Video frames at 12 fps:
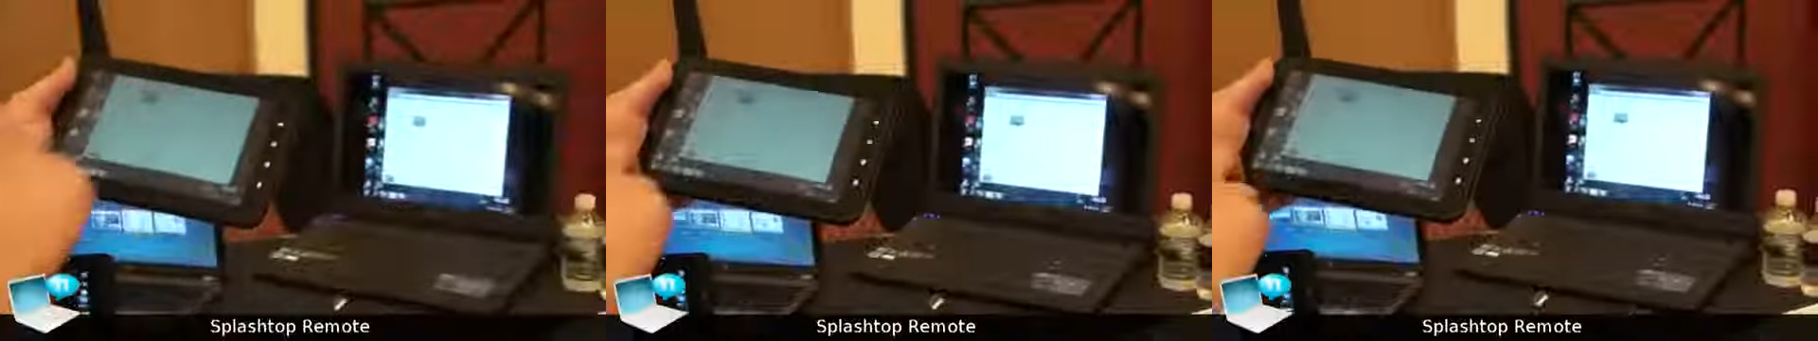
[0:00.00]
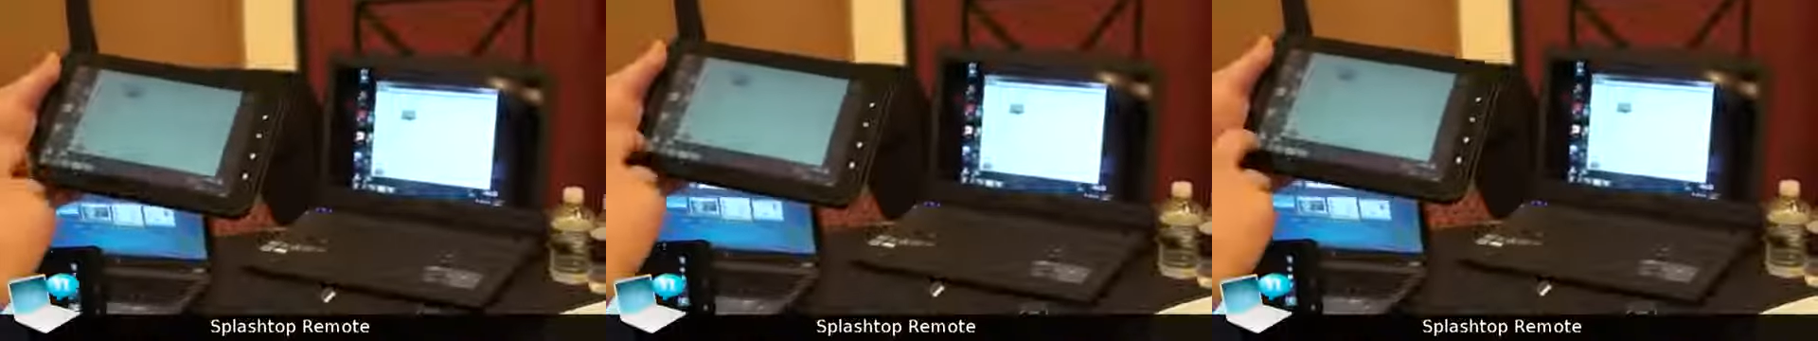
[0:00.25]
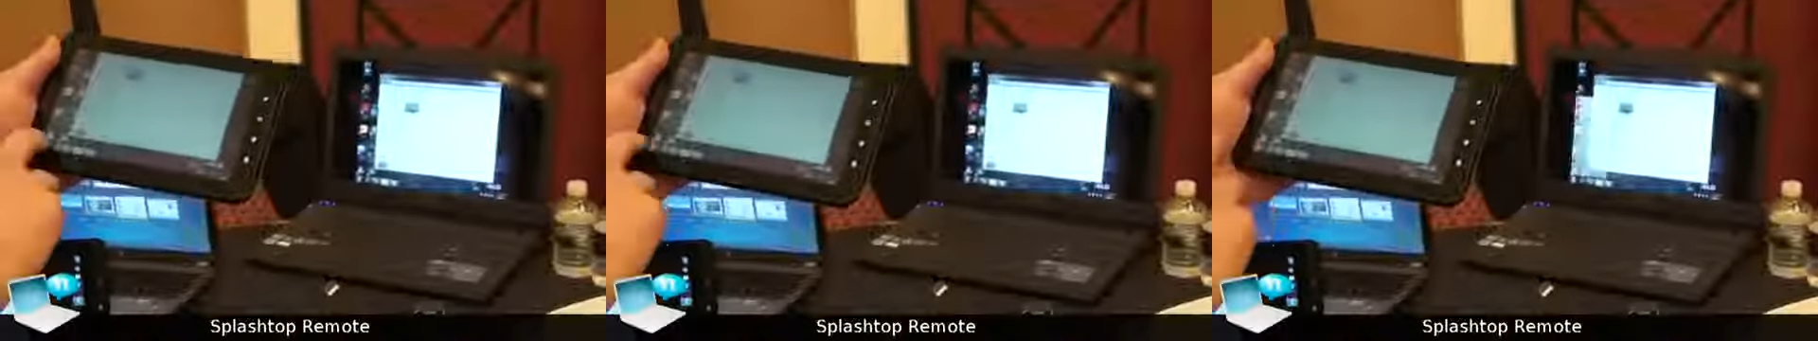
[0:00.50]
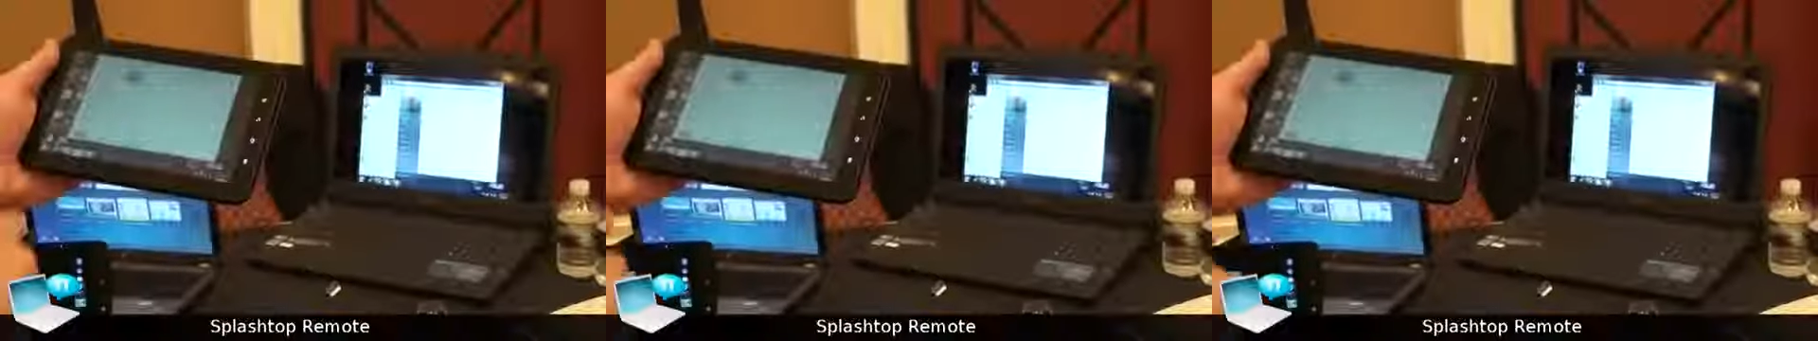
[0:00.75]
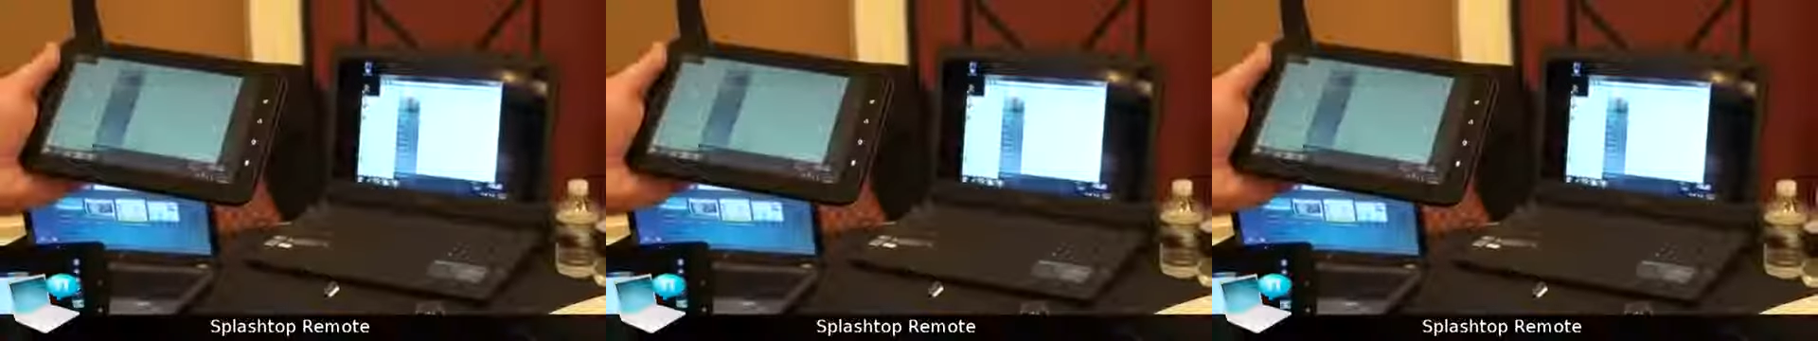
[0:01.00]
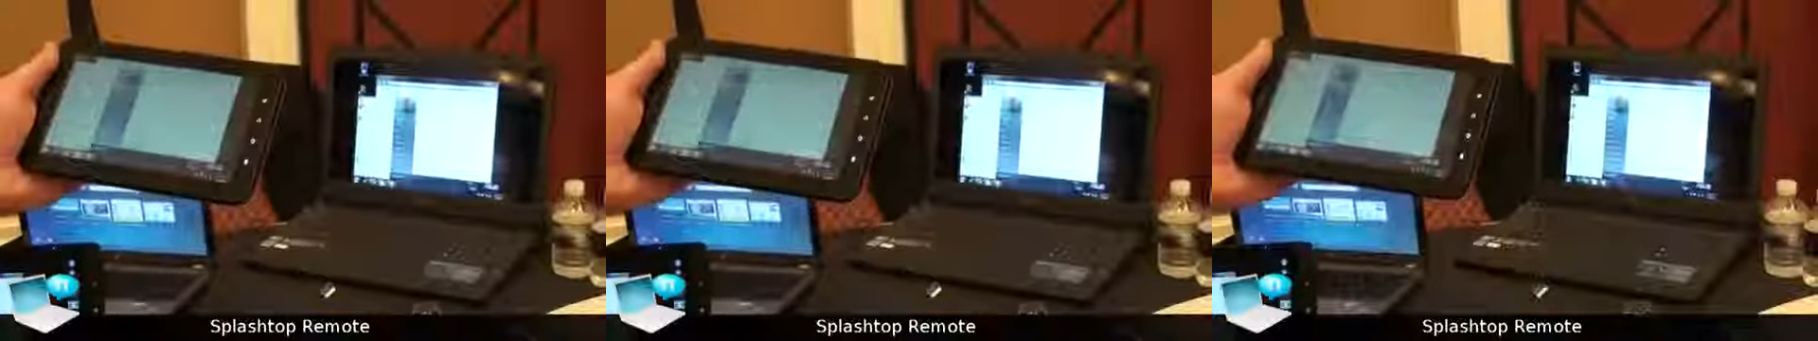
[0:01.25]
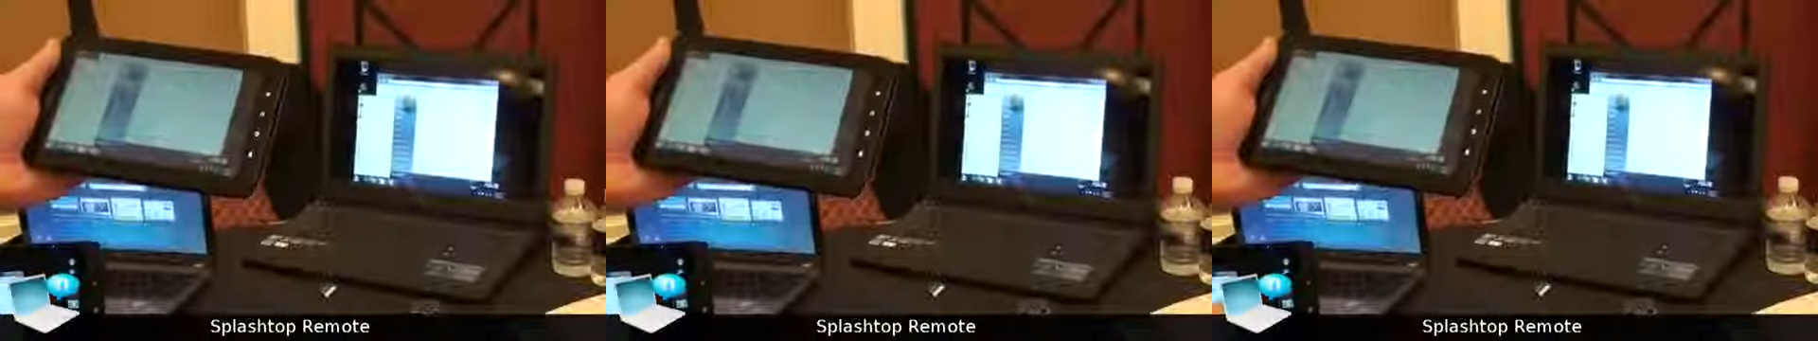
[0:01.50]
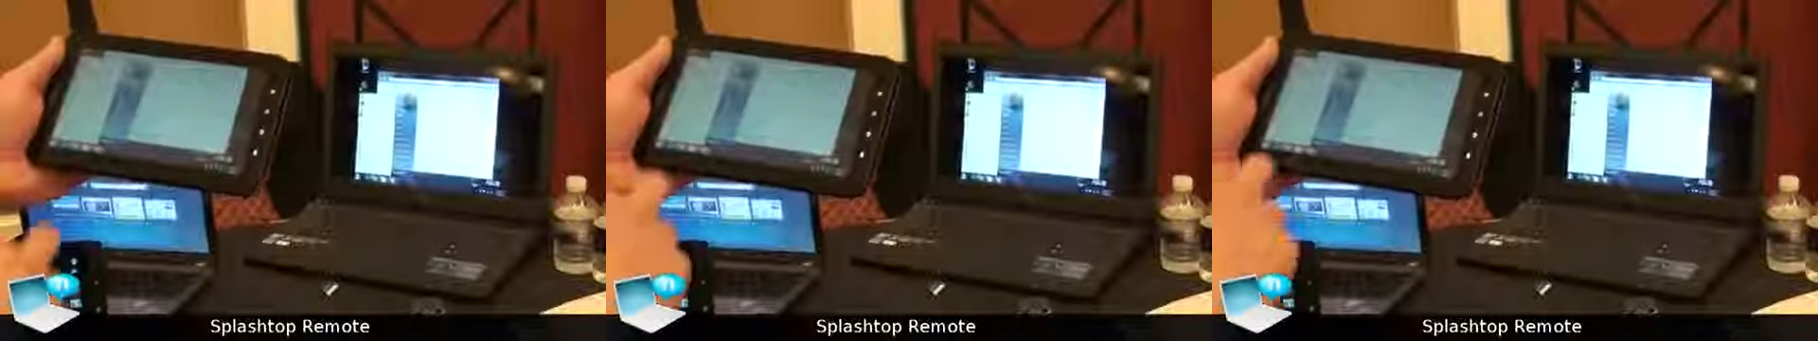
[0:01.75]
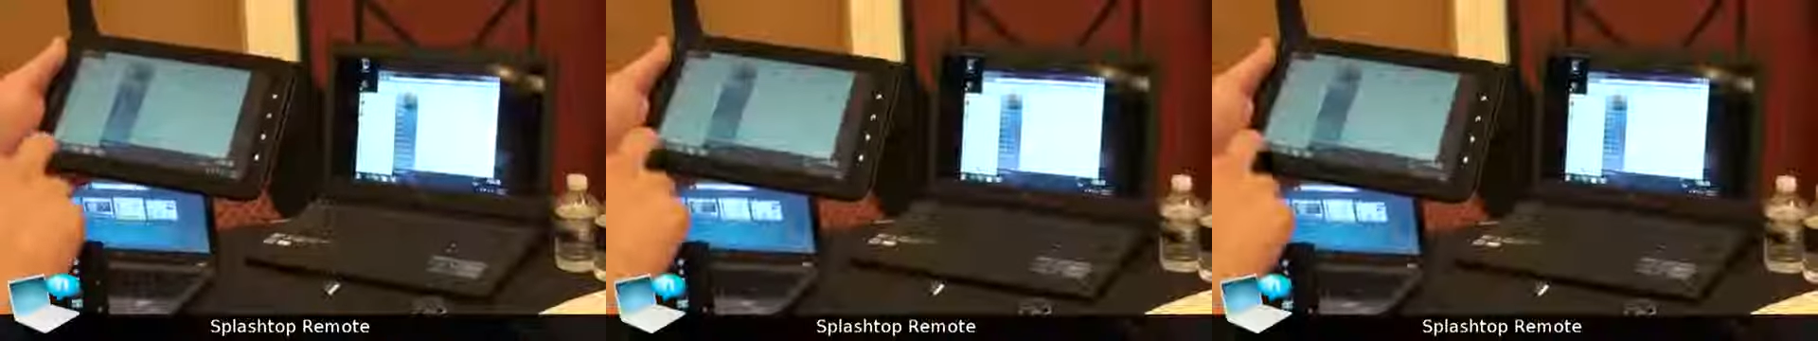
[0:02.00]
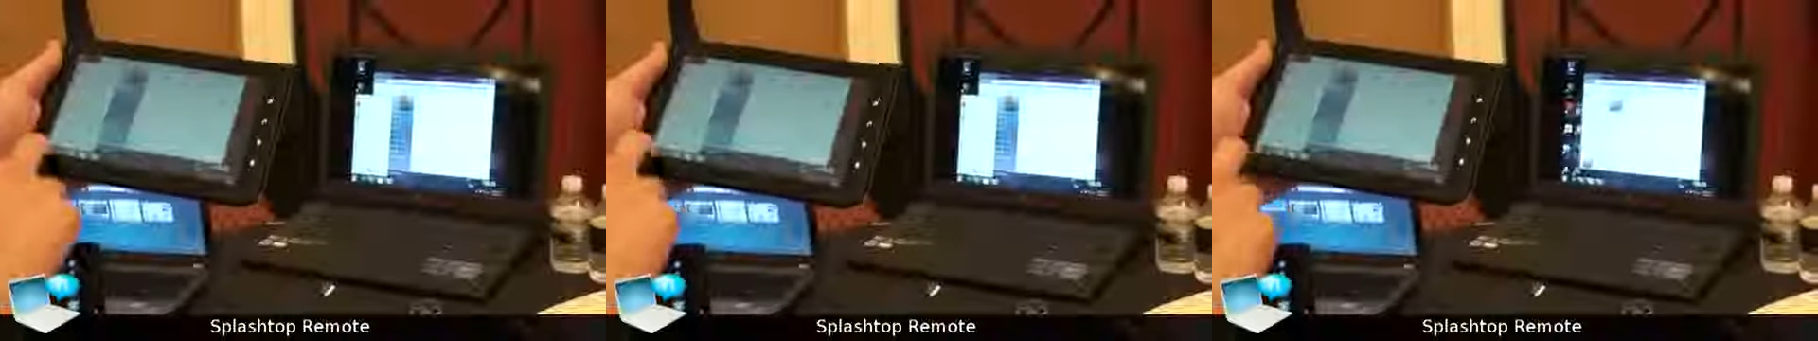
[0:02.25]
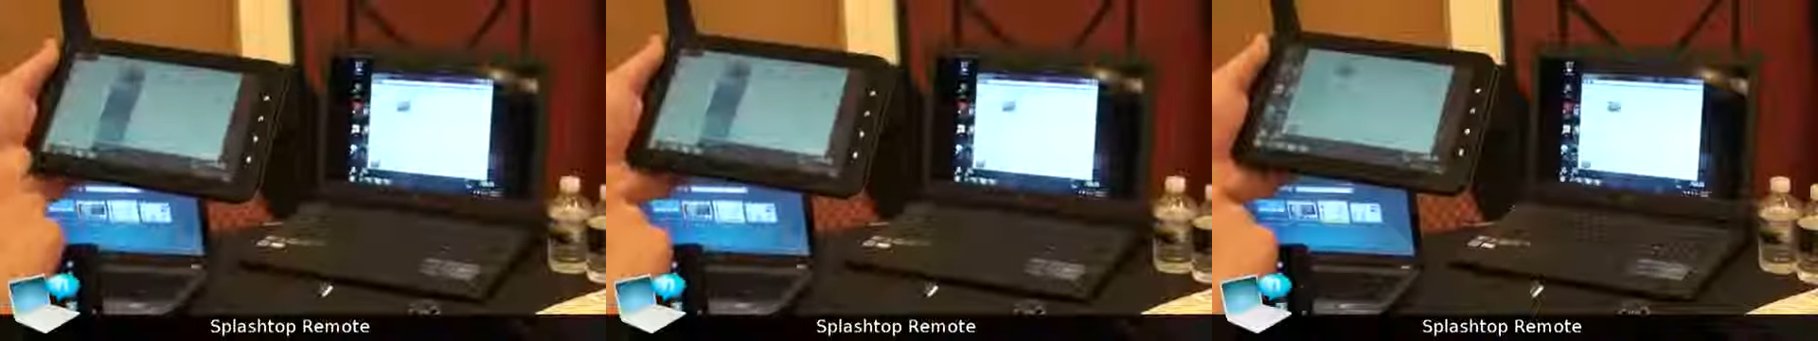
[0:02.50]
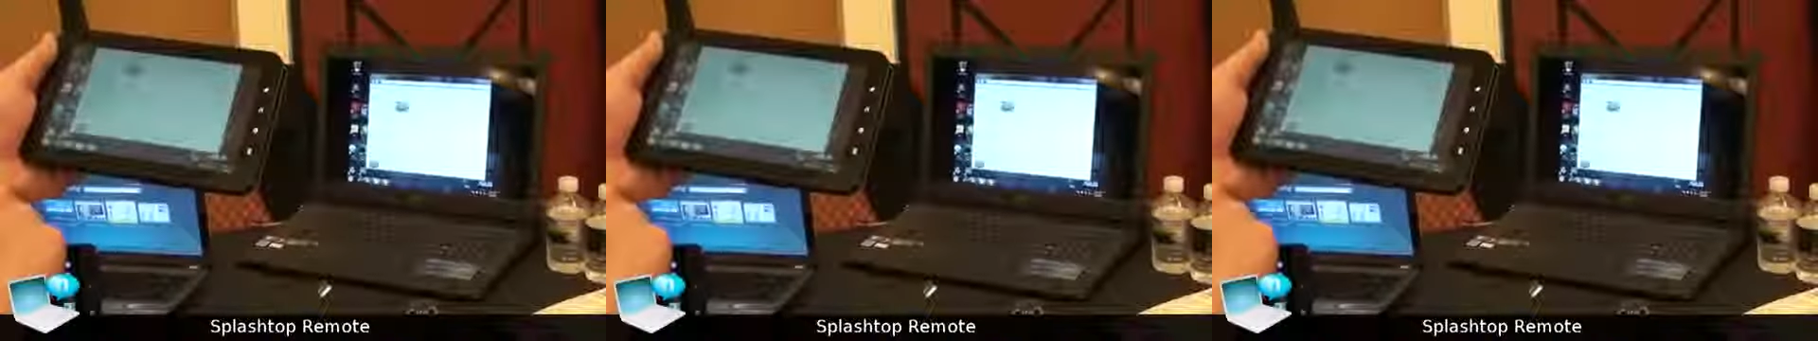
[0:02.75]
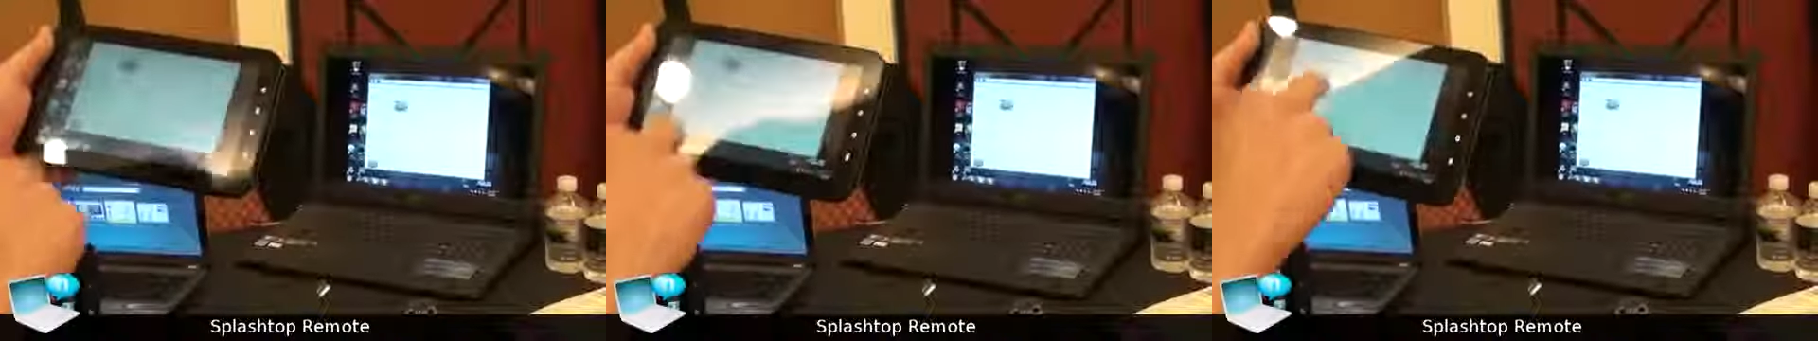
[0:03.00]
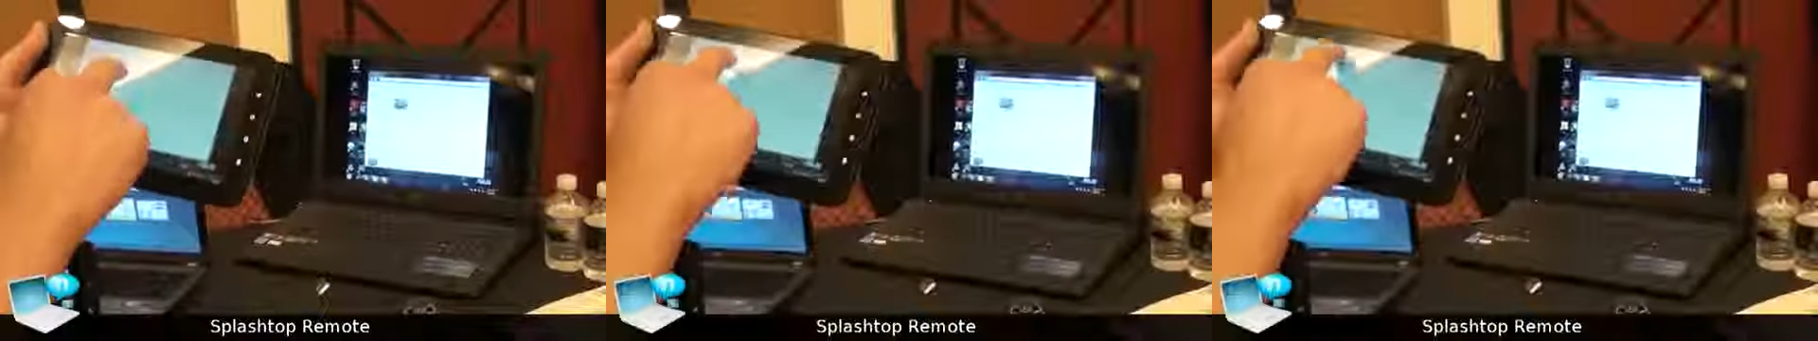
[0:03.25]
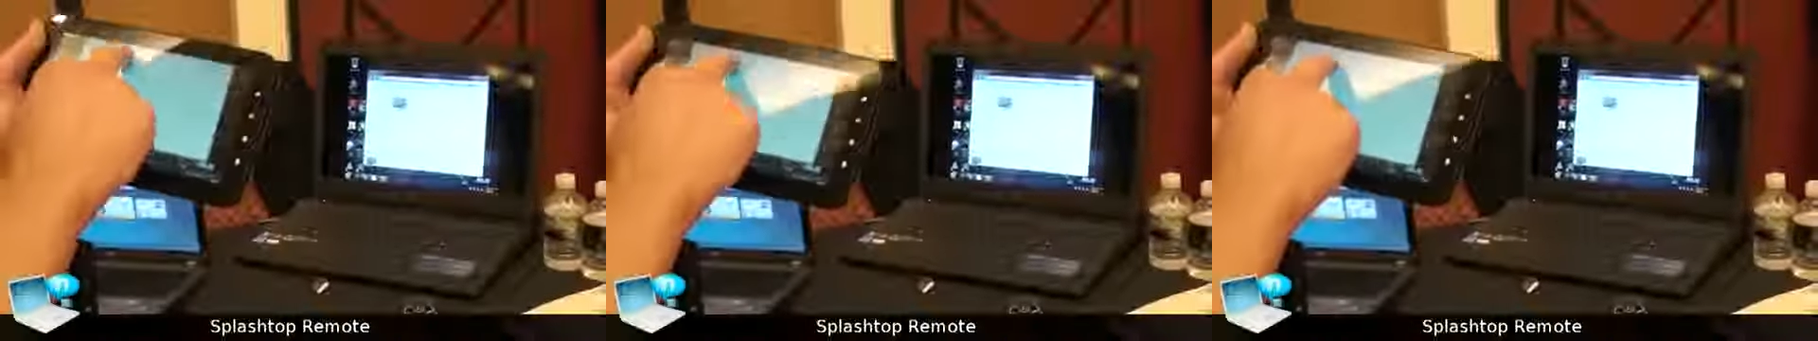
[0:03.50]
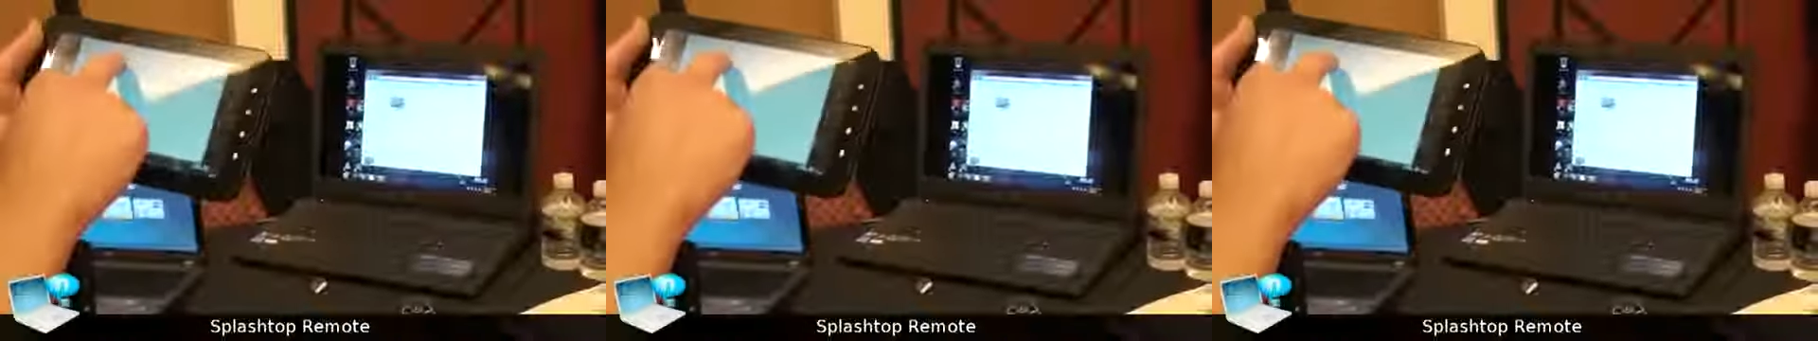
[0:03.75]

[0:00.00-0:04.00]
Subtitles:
No face is visible, so there are no lips to read.